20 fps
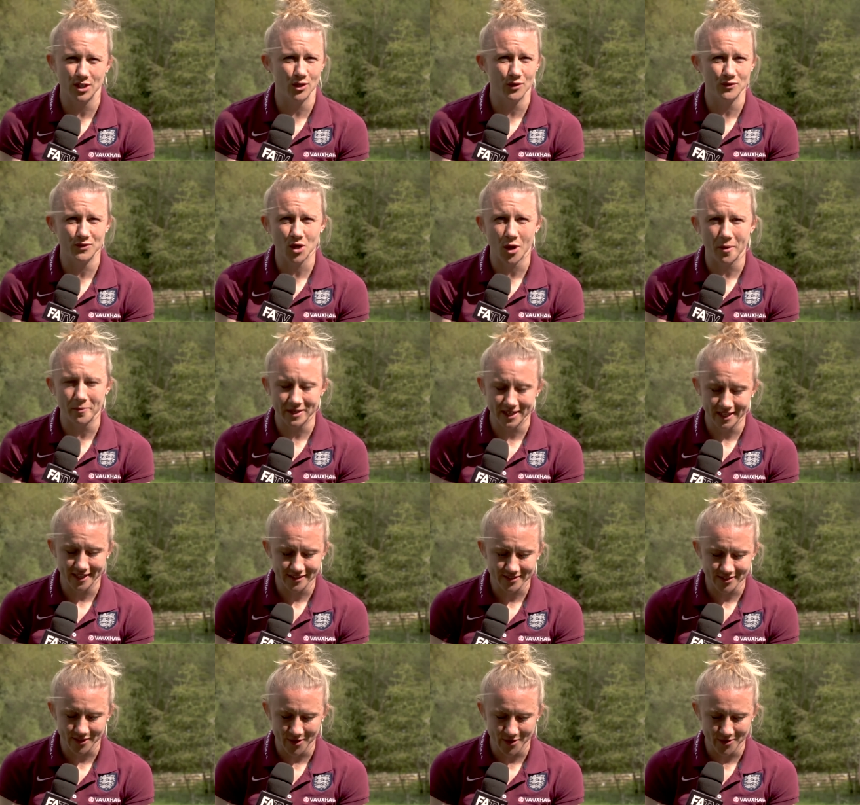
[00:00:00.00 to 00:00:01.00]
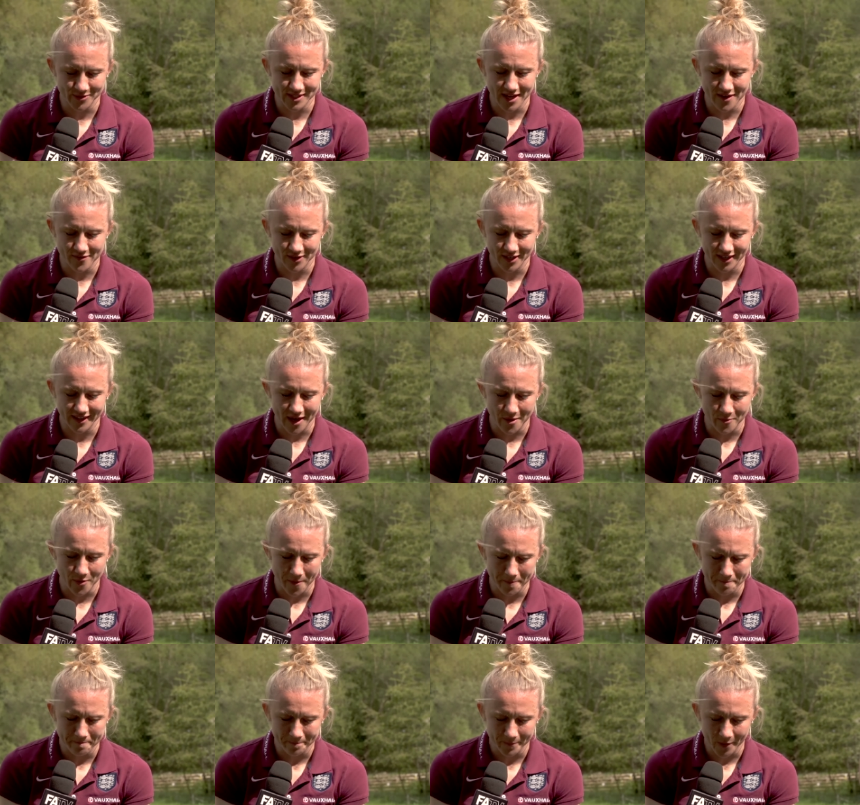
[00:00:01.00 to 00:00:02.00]
She loves comedy, so definitely that
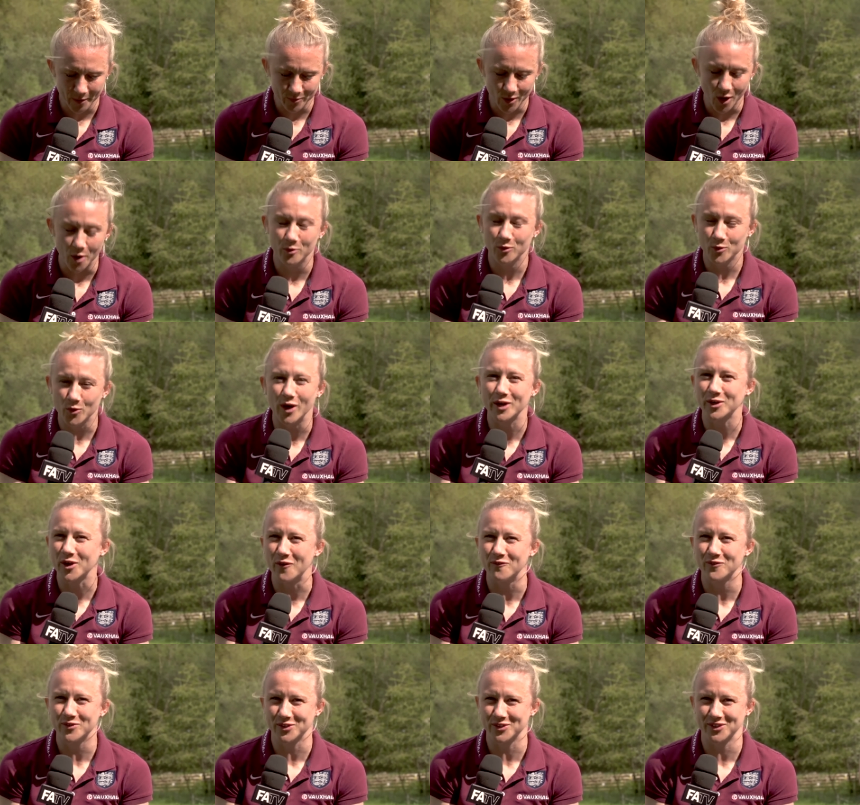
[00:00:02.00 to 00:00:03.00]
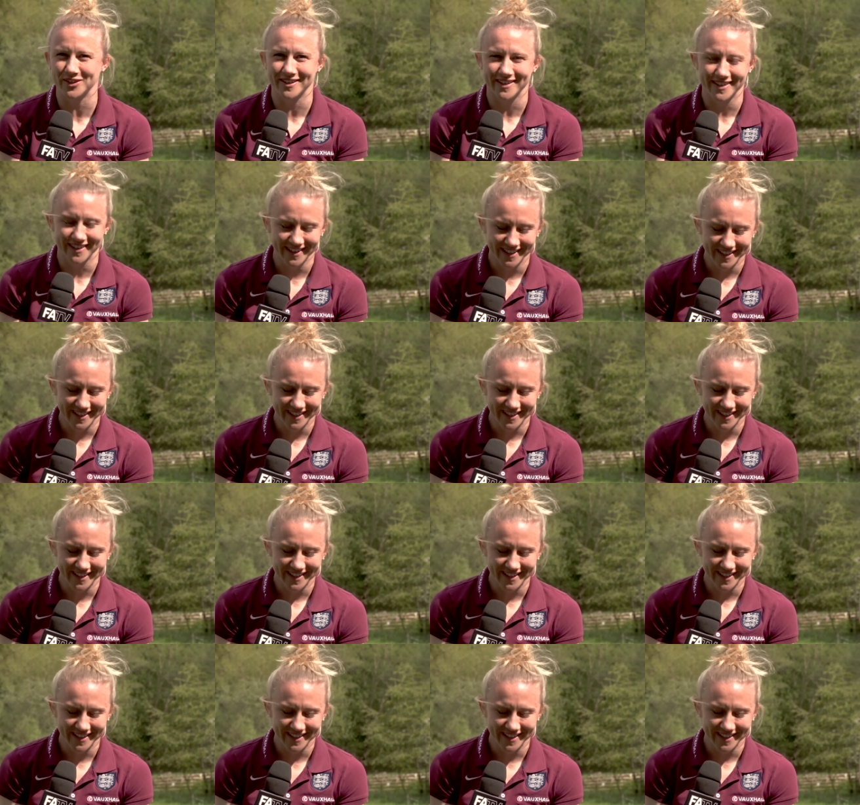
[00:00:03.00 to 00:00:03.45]
one. I'm com- quite confident.